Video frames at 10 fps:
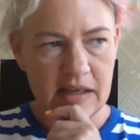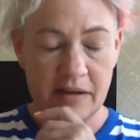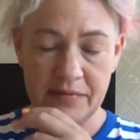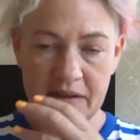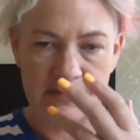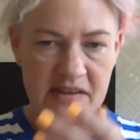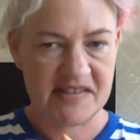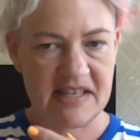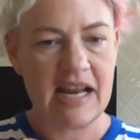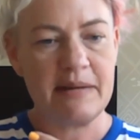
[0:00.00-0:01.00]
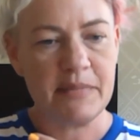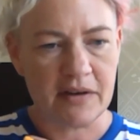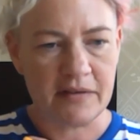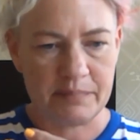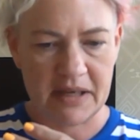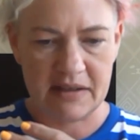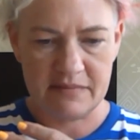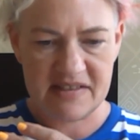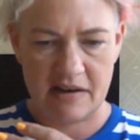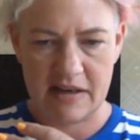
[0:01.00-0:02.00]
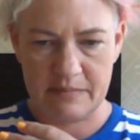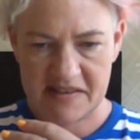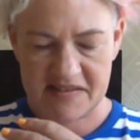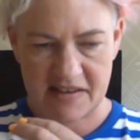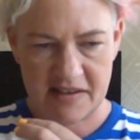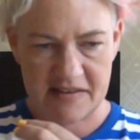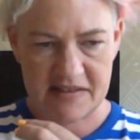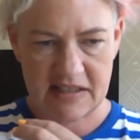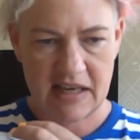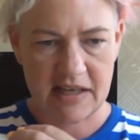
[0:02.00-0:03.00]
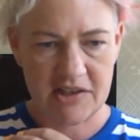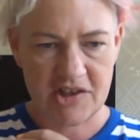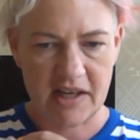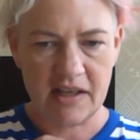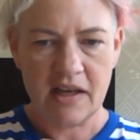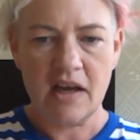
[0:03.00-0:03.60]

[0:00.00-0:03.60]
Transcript: I think there's an element of being slightly masochistic, AJ.